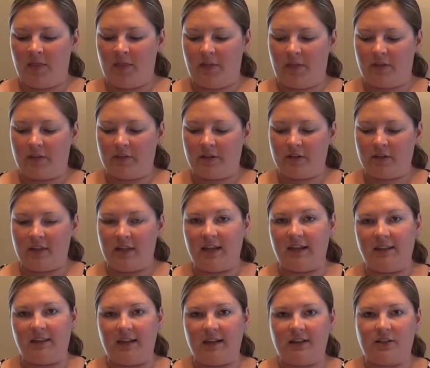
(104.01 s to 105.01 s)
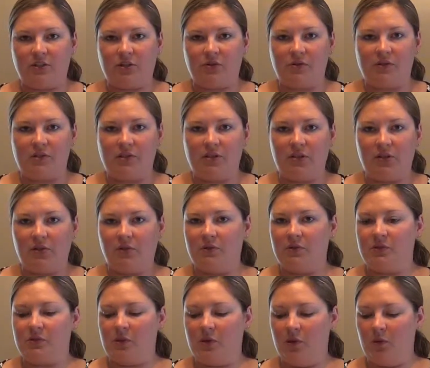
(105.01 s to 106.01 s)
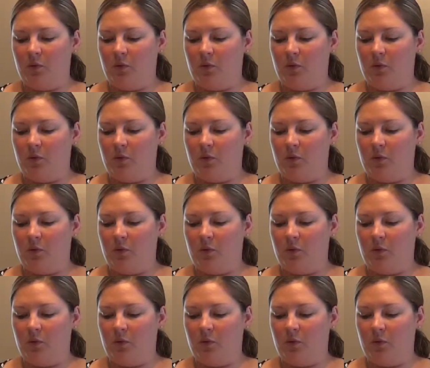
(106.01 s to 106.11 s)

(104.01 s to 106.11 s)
The third thing that I chose to use